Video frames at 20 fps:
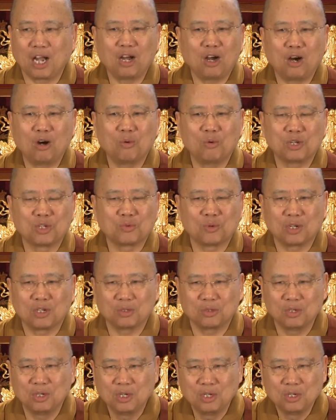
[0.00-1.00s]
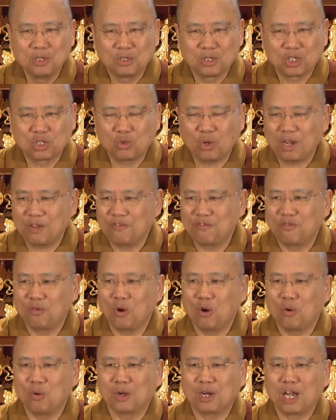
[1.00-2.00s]
I always want to strive
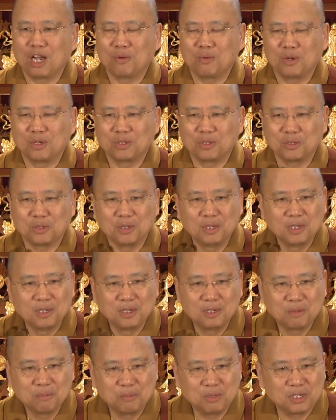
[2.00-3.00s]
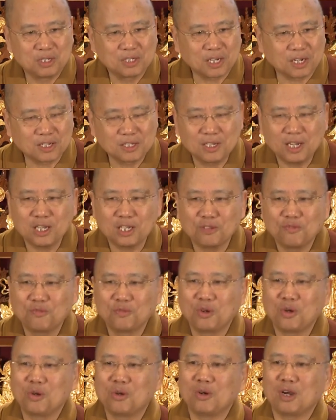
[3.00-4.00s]
forward. I want to be
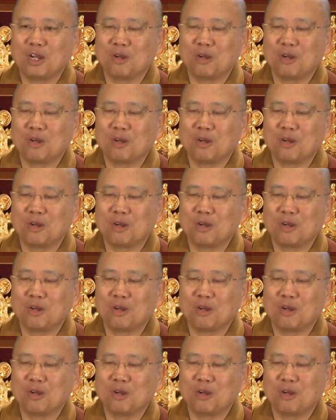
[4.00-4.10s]
successful.